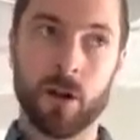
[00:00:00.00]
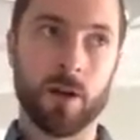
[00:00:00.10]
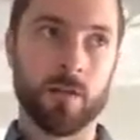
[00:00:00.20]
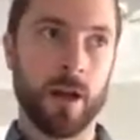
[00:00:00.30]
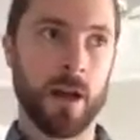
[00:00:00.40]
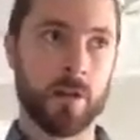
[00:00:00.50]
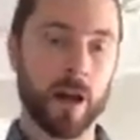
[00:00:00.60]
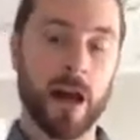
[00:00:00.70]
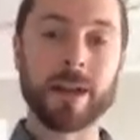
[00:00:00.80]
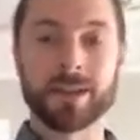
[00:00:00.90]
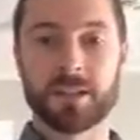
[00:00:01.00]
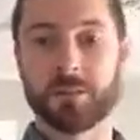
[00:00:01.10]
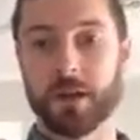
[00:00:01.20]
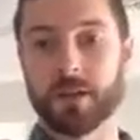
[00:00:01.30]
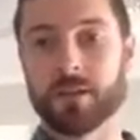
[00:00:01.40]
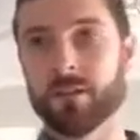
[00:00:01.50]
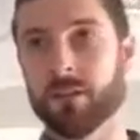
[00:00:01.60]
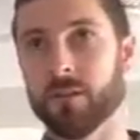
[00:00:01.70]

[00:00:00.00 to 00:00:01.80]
of how I expect